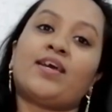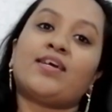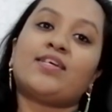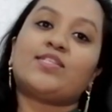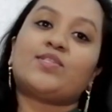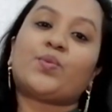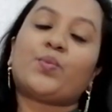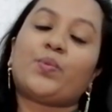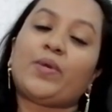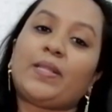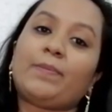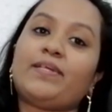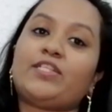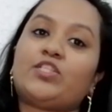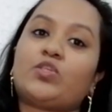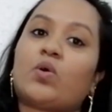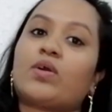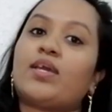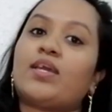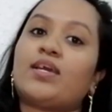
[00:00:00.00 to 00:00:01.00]
So we'll be
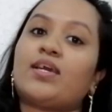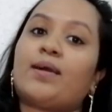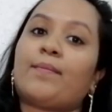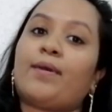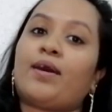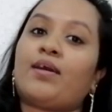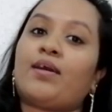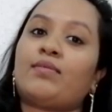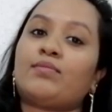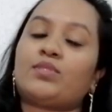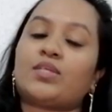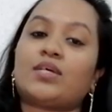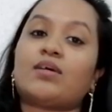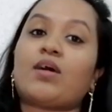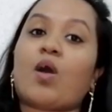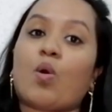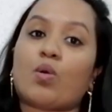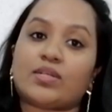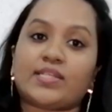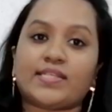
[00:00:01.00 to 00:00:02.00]
talking about
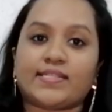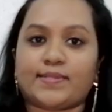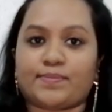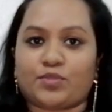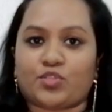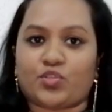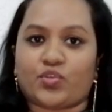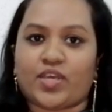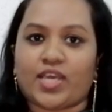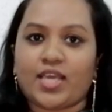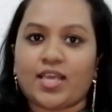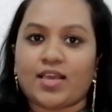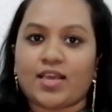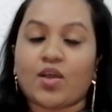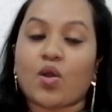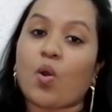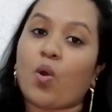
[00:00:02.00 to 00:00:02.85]
autism today.